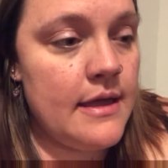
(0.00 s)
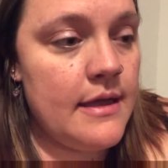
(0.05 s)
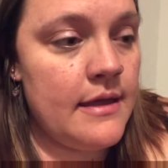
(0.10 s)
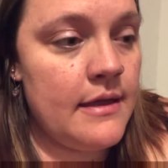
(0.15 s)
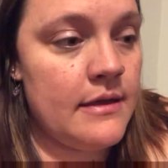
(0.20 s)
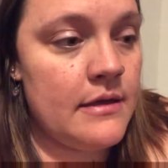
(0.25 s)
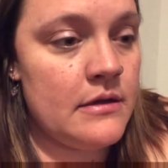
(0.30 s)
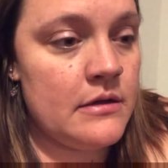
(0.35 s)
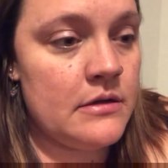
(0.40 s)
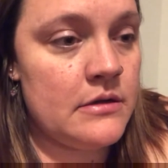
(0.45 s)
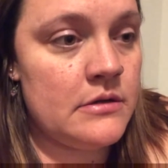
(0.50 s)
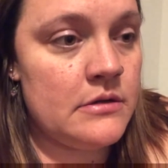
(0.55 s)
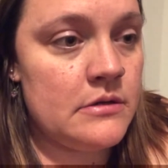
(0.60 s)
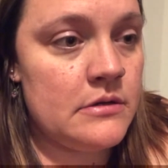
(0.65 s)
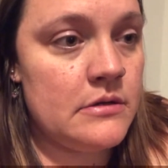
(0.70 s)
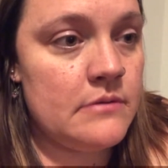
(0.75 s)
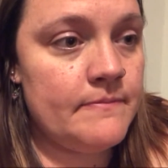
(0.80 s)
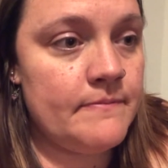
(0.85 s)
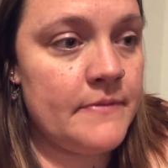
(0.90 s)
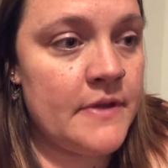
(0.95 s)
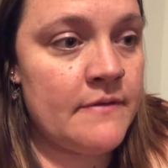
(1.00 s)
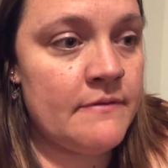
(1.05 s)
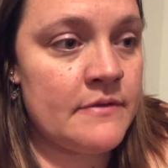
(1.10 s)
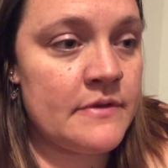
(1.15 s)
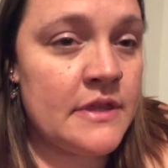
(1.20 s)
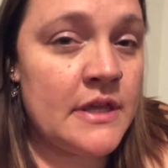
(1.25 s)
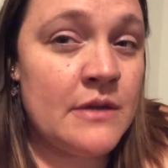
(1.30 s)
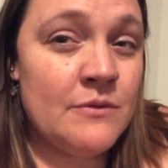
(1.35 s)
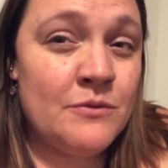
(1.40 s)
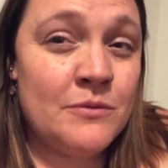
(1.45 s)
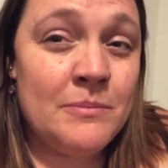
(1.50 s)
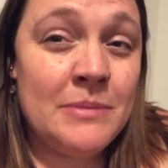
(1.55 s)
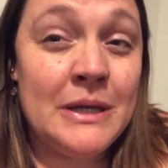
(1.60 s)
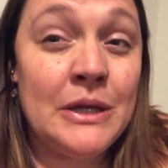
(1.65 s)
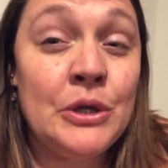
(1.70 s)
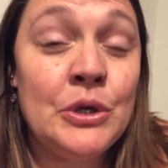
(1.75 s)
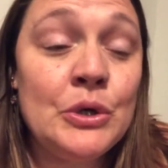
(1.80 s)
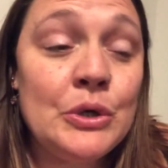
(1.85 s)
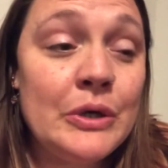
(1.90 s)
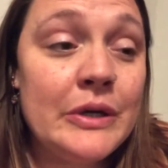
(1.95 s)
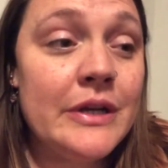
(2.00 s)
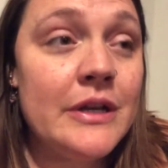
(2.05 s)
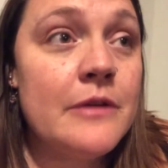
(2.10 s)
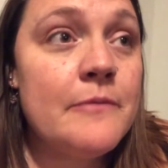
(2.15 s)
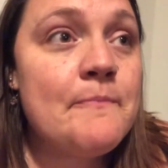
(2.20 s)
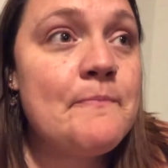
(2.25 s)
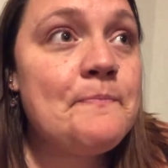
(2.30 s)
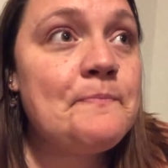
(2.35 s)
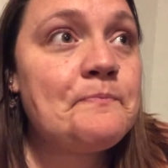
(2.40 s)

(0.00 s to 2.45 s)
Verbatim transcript: and everything would be good.